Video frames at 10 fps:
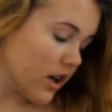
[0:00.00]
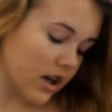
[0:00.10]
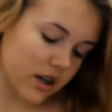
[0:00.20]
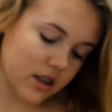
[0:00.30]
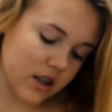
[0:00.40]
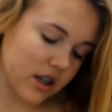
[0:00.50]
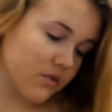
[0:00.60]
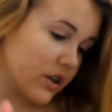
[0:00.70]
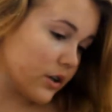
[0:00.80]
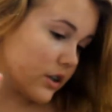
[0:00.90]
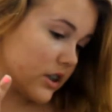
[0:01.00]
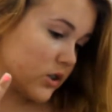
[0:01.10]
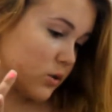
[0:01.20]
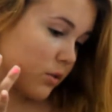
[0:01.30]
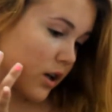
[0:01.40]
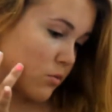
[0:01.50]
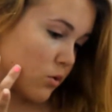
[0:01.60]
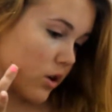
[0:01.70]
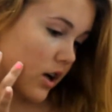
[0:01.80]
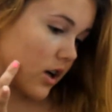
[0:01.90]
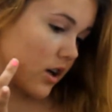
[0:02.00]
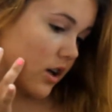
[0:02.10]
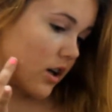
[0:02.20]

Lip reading: anything. And if I don't need to apply more